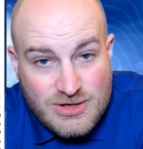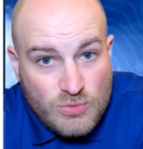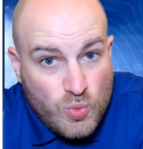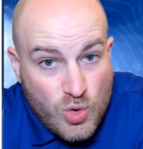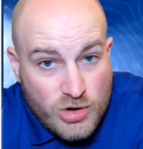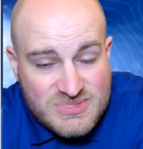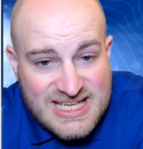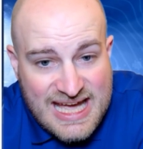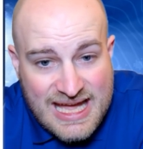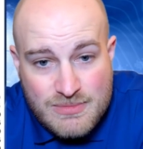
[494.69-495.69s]
A warm
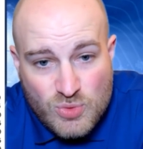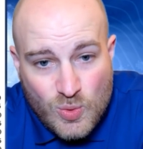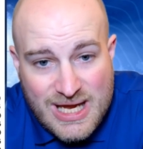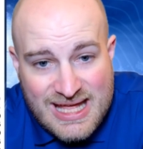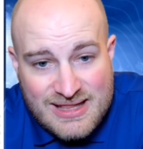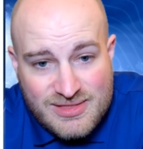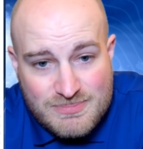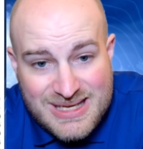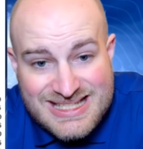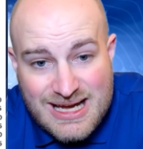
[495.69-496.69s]
day with mid